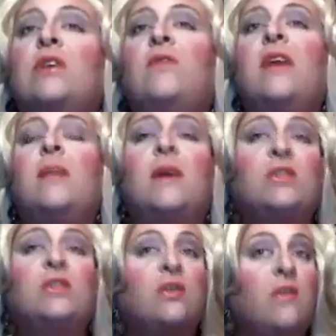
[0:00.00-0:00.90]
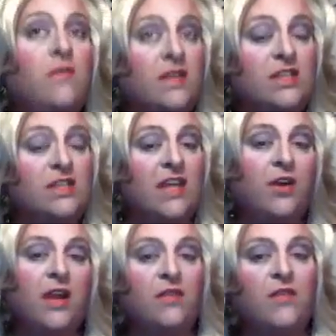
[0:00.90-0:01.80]
forget about your
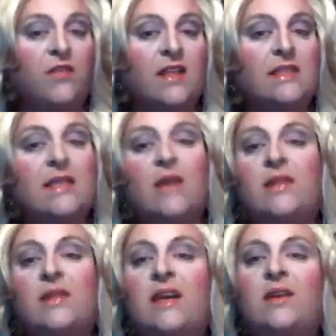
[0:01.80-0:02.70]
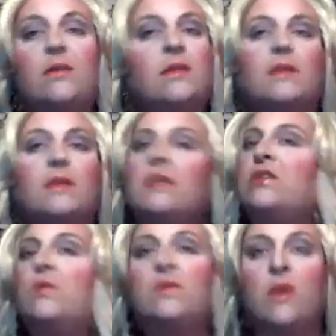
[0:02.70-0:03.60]
vegetarian friends out there. There's
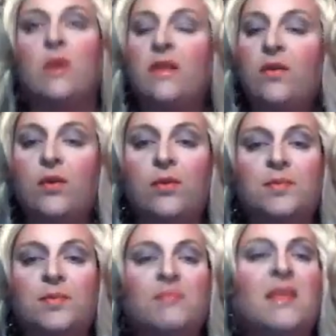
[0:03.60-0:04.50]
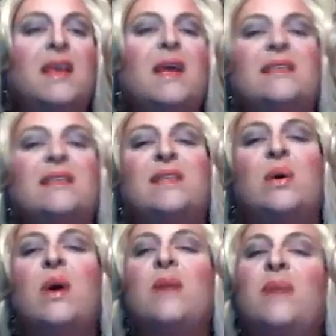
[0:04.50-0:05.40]
always one in the group.
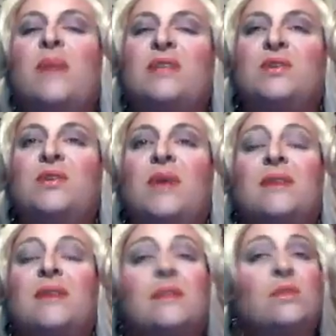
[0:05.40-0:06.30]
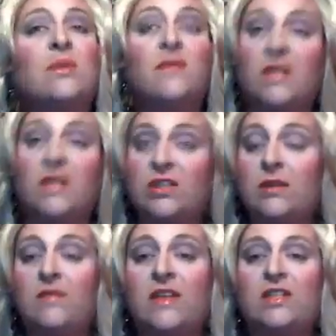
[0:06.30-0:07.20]
So make sure you have some sort of veg
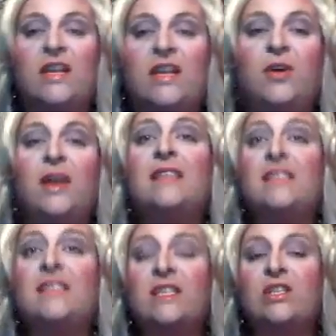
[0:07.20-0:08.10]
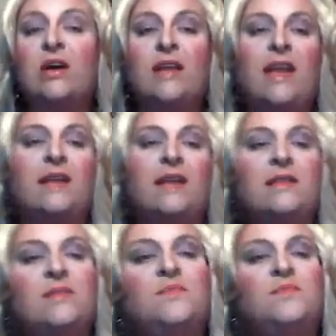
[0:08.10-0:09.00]
vegetarian dish on hand.